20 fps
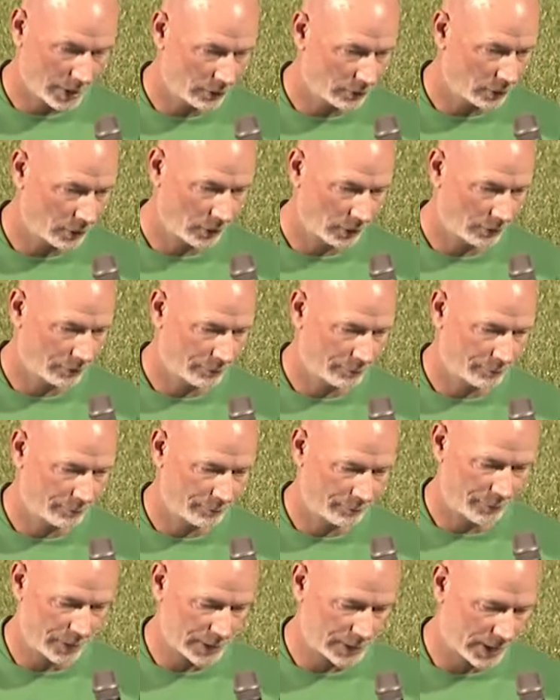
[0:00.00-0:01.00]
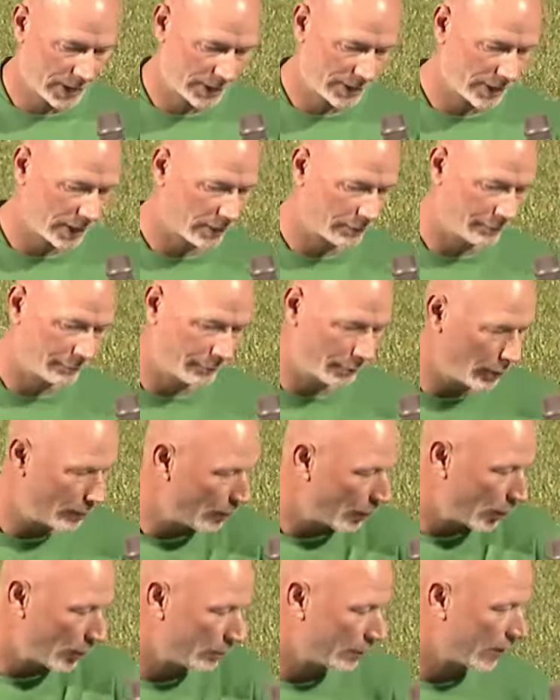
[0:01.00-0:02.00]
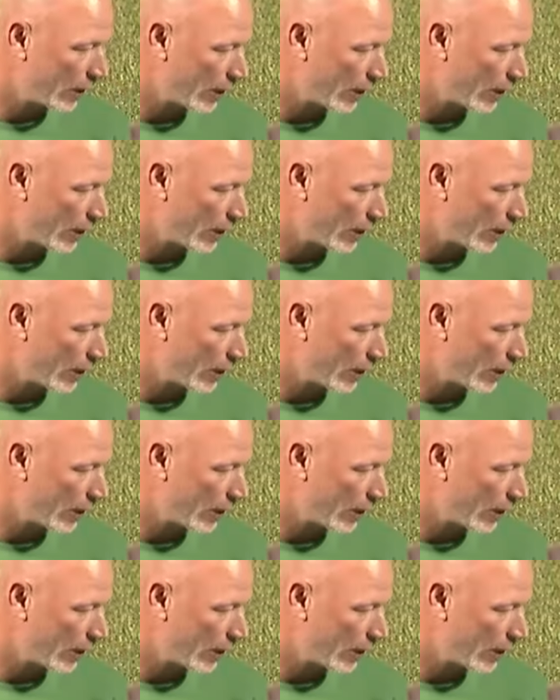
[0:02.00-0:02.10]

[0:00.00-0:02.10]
I mean, they're all fantastic football